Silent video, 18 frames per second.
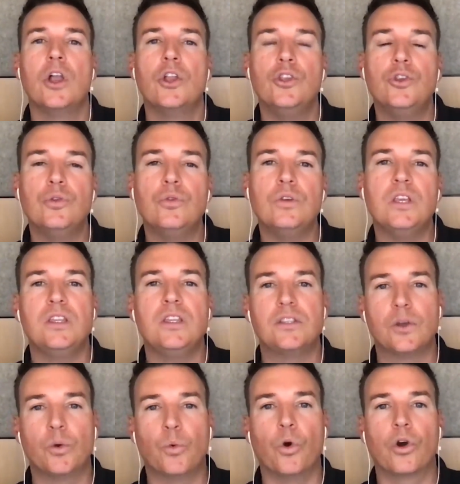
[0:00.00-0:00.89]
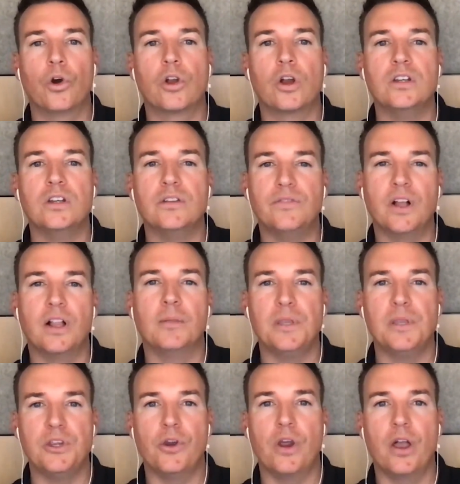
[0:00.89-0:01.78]
you need to work on
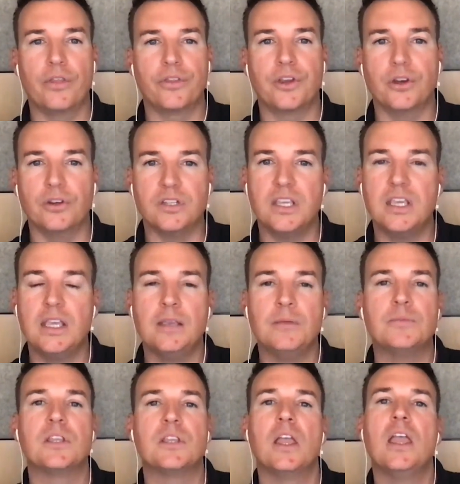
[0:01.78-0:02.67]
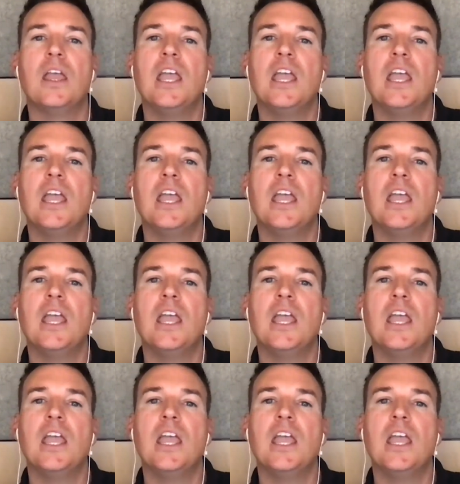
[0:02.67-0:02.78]
developing your healthcare teams